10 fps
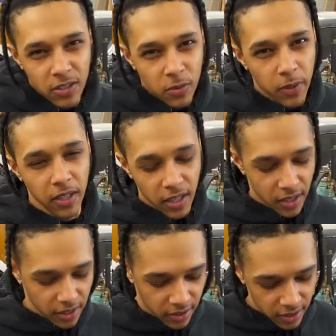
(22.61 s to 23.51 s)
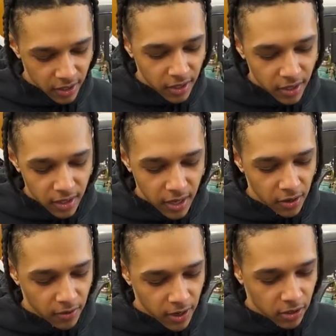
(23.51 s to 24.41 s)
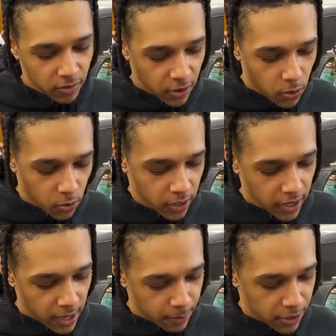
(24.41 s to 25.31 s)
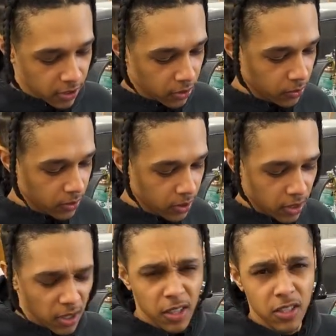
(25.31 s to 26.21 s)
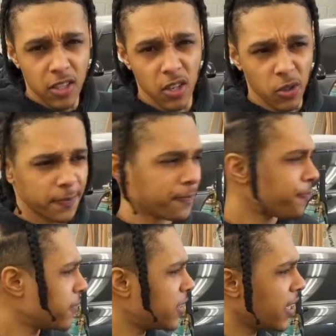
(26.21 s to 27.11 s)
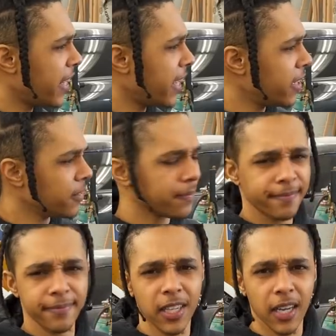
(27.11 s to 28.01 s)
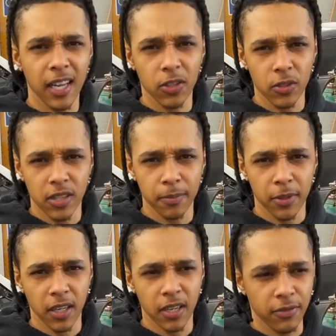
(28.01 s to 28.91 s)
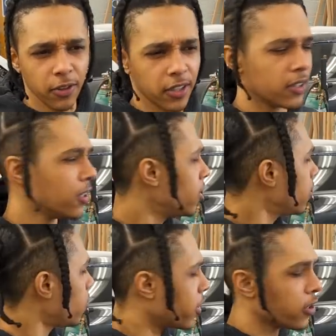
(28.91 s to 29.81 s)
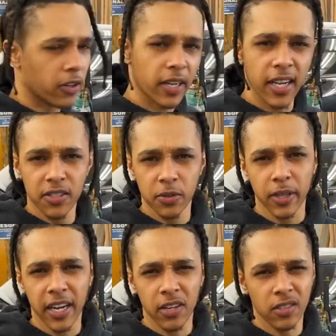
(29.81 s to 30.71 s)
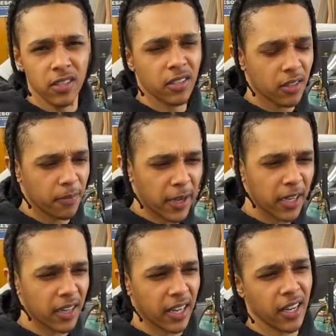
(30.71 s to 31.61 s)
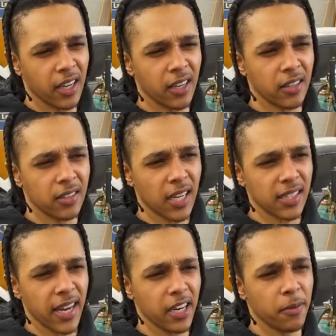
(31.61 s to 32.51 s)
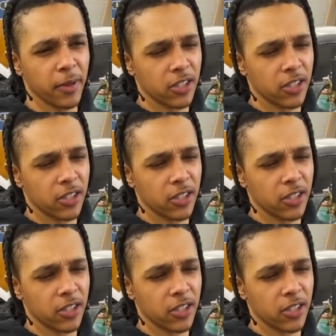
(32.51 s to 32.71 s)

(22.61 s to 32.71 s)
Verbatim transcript: since we uh, got around to recording an episode. So today, got a little something different. Working on the S two thousand, making a titanium